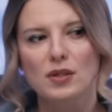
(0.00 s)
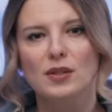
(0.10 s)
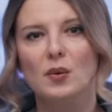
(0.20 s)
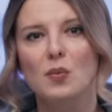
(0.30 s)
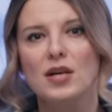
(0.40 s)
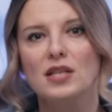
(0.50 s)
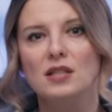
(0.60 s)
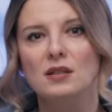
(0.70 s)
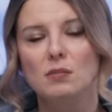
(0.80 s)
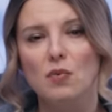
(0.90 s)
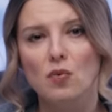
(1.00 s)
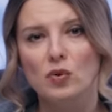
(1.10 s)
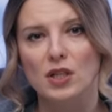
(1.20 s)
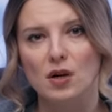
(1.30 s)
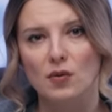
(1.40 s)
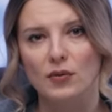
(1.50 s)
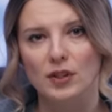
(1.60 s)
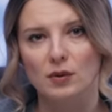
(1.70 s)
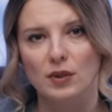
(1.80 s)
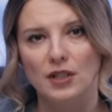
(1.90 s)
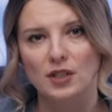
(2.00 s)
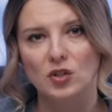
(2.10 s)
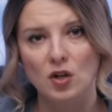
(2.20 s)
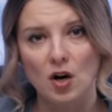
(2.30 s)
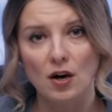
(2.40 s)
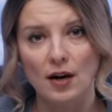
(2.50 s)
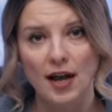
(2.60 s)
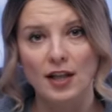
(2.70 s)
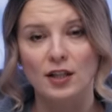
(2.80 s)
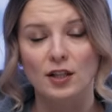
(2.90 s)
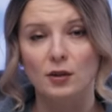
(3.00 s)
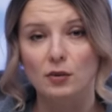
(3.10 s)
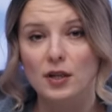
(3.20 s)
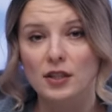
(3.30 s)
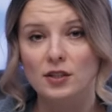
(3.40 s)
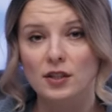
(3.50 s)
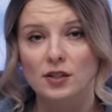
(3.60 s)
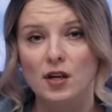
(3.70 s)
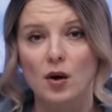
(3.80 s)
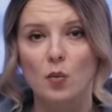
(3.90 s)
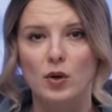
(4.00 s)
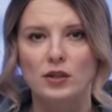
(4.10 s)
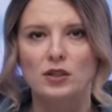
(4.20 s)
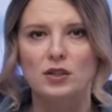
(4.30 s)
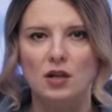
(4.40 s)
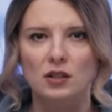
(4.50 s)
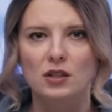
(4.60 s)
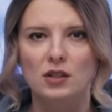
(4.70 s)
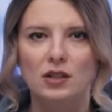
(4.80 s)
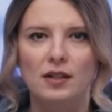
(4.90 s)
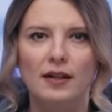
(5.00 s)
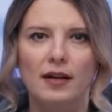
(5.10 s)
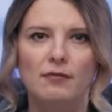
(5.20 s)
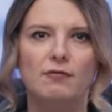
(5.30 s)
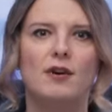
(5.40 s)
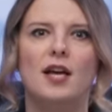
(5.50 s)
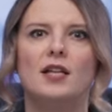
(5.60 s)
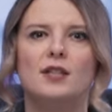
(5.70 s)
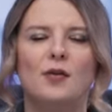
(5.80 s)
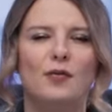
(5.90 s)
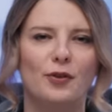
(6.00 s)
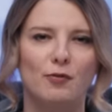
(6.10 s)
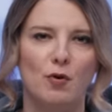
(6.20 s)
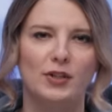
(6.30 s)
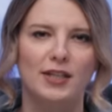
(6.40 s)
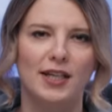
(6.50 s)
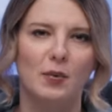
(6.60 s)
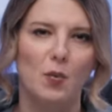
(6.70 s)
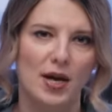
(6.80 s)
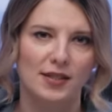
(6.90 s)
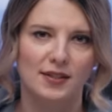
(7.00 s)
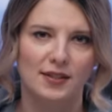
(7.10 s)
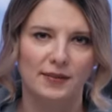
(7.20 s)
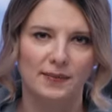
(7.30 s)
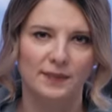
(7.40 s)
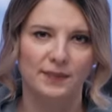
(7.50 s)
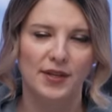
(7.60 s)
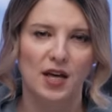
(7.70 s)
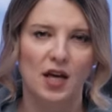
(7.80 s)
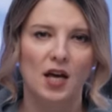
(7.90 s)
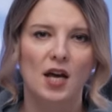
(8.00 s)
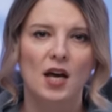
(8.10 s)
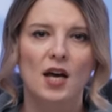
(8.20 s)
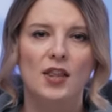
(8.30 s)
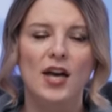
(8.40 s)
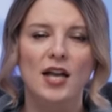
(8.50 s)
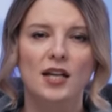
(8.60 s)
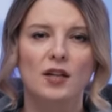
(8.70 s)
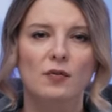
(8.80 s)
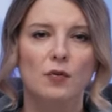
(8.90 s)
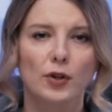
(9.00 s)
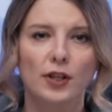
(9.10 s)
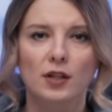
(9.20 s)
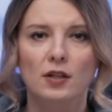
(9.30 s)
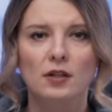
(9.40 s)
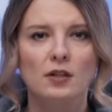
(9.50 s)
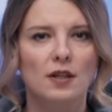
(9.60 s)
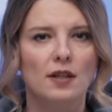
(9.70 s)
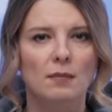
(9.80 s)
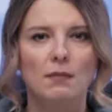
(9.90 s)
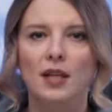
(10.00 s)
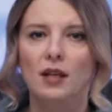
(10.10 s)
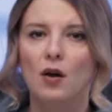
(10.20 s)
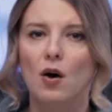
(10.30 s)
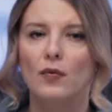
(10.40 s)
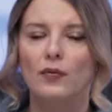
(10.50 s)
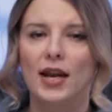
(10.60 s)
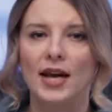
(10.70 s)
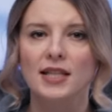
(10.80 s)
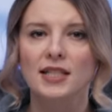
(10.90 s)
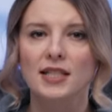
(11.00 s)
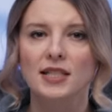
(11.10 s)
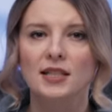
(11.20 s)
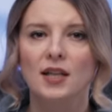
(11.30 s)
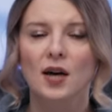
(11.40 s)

was the western border of the USSR and the USSR was constantly afraid of the rotting West. Then in 4 years in the middle of 90s